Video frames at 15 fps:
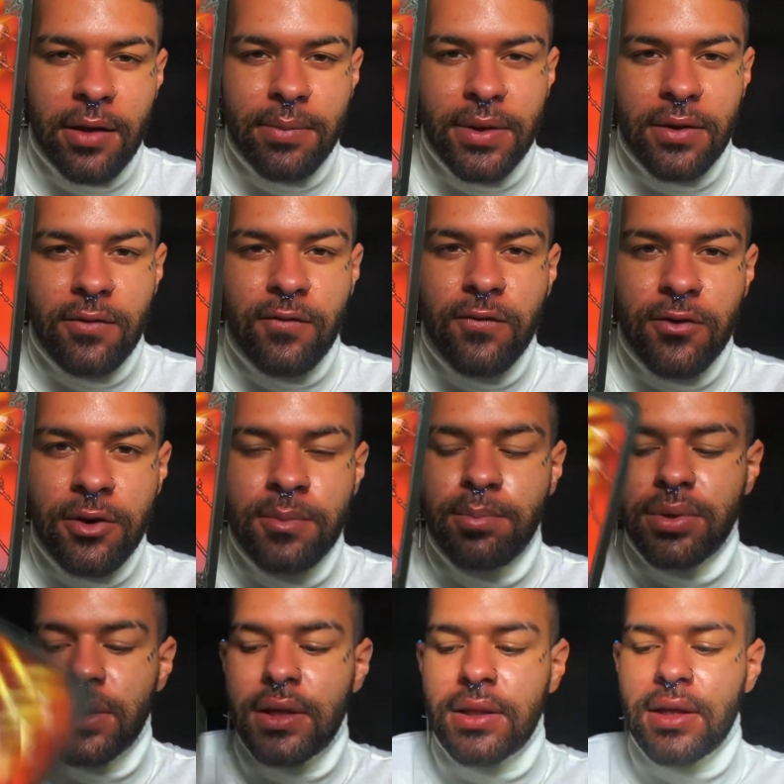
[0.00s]
being
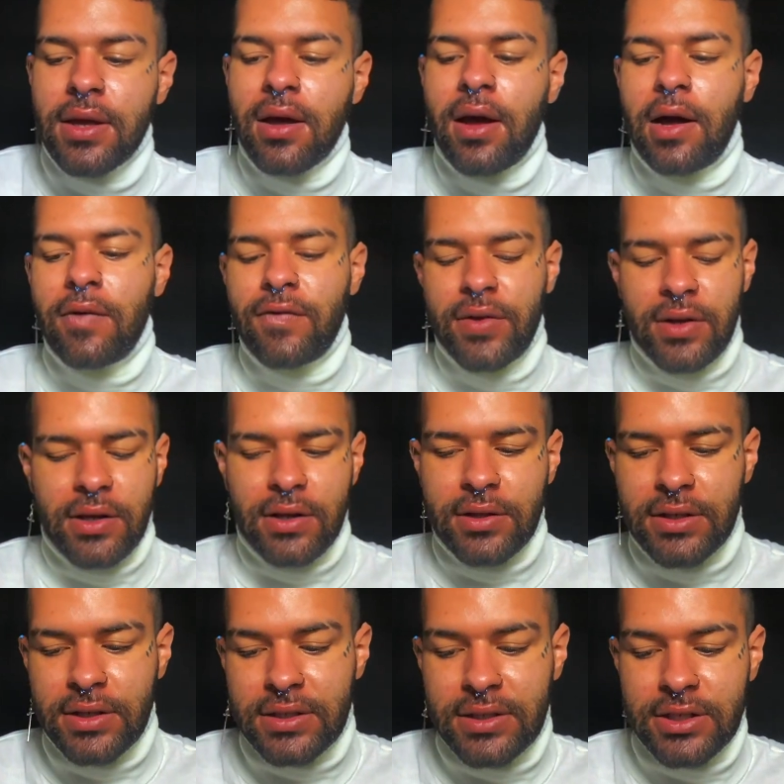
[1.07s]
completely confident in the
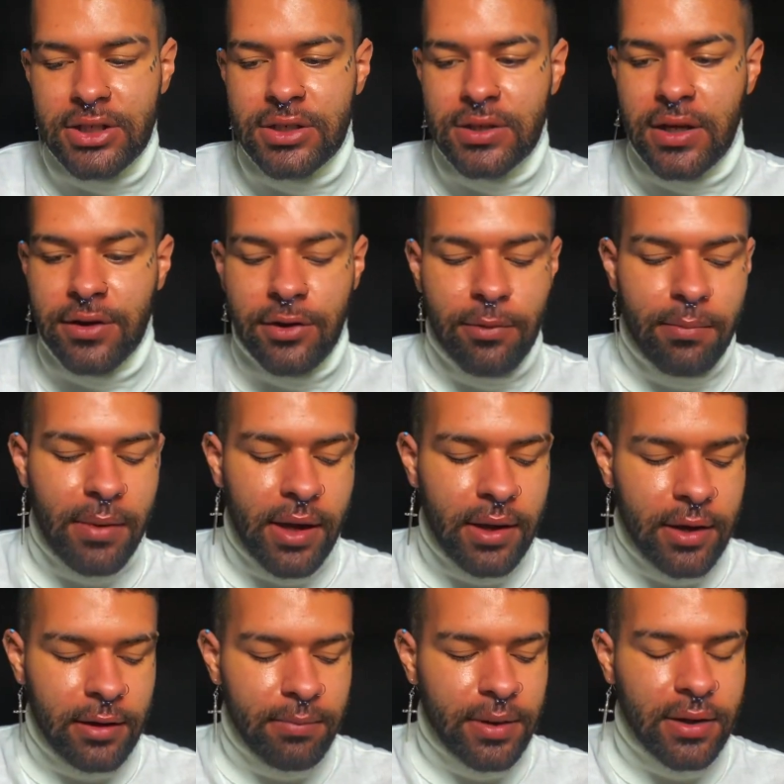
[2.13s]
decision that you're
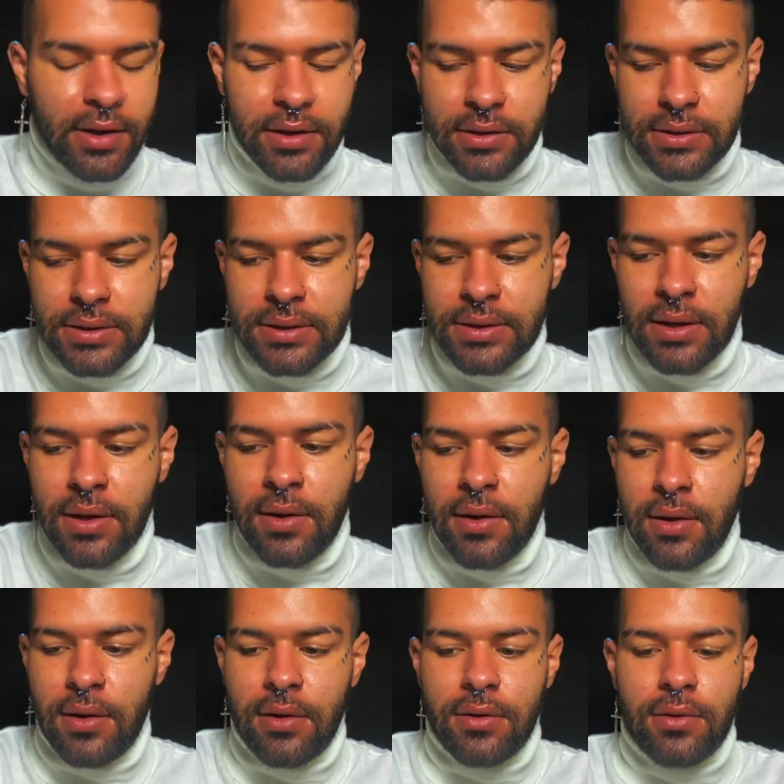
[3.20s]
making because
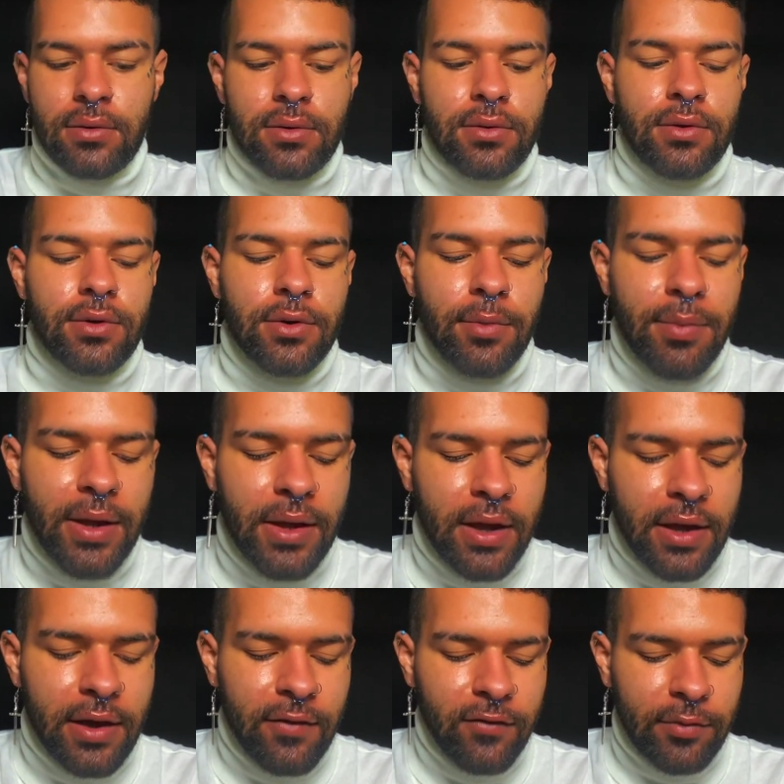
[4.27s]
you're
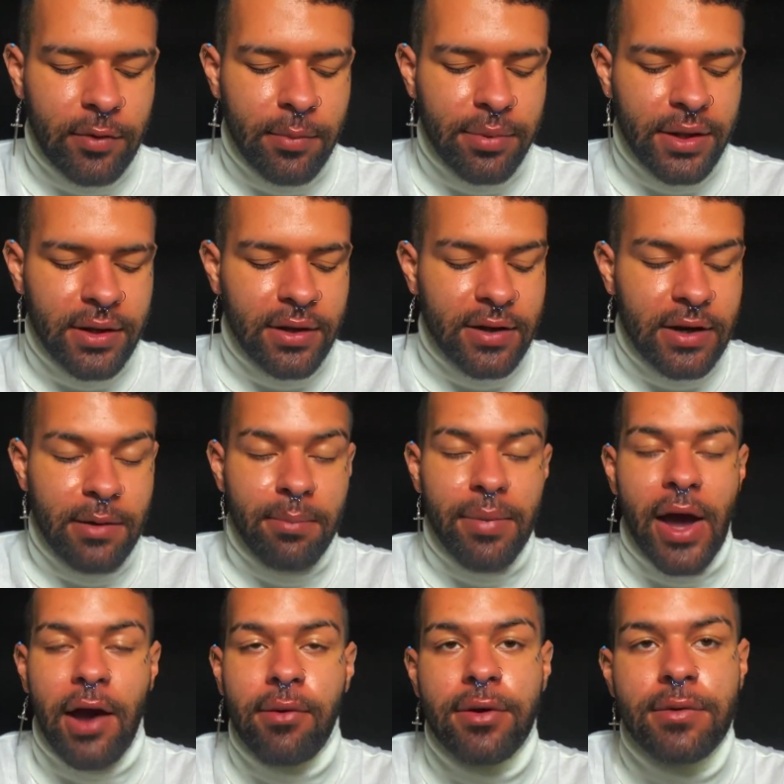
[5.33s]
making it from a an
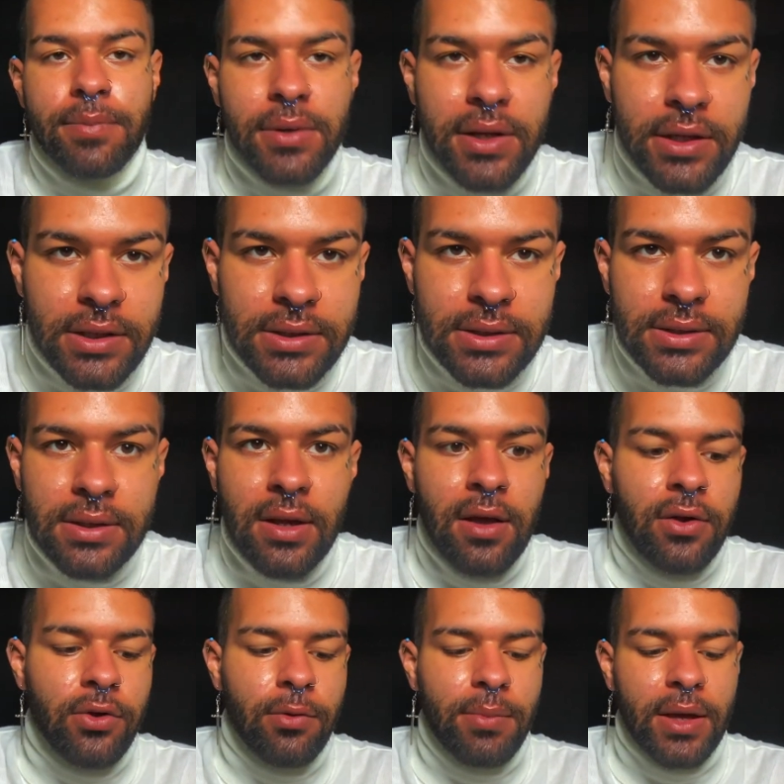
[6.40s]
empowered place.
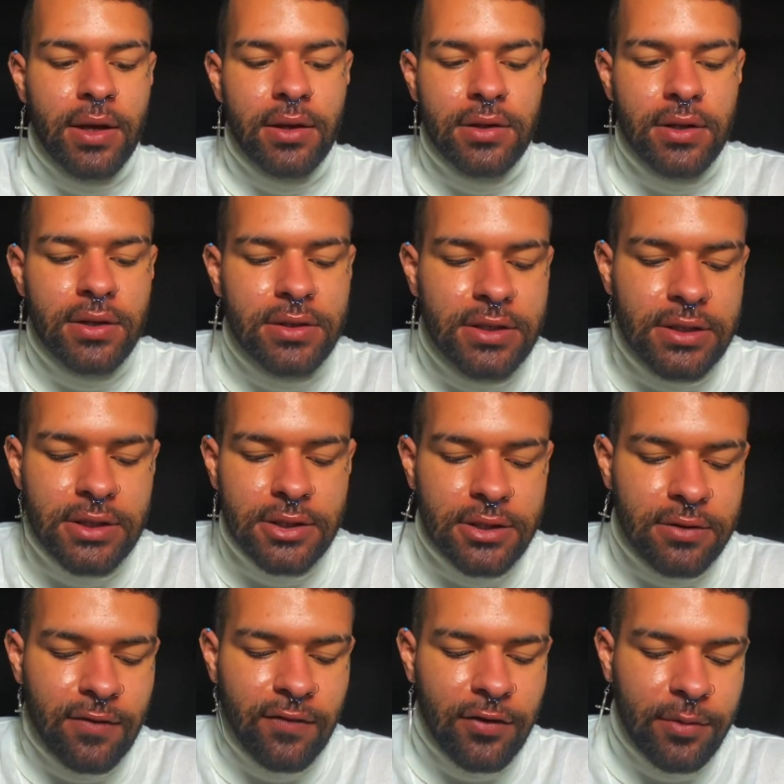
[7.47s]
You're making the
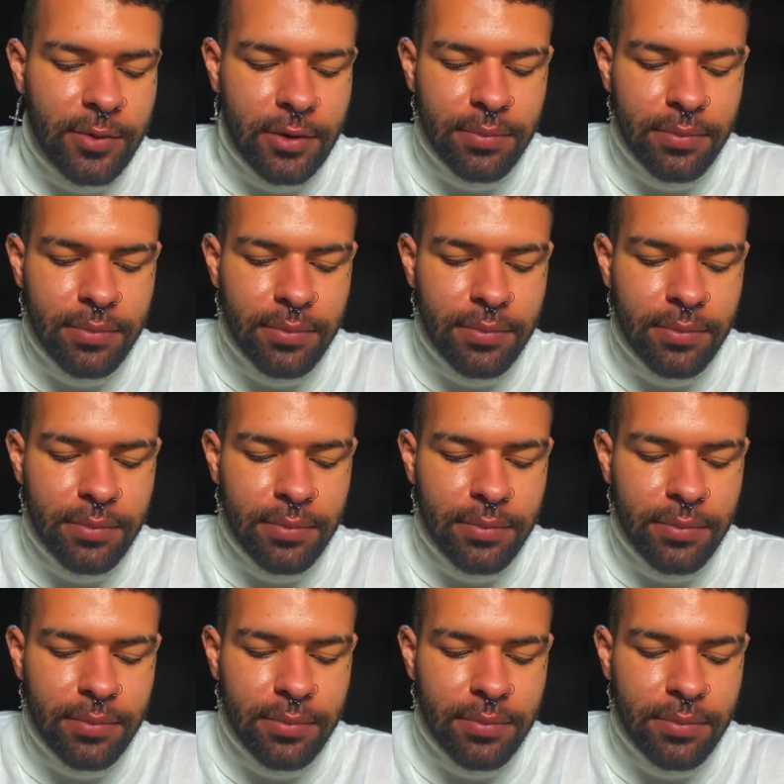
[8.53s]
decision from a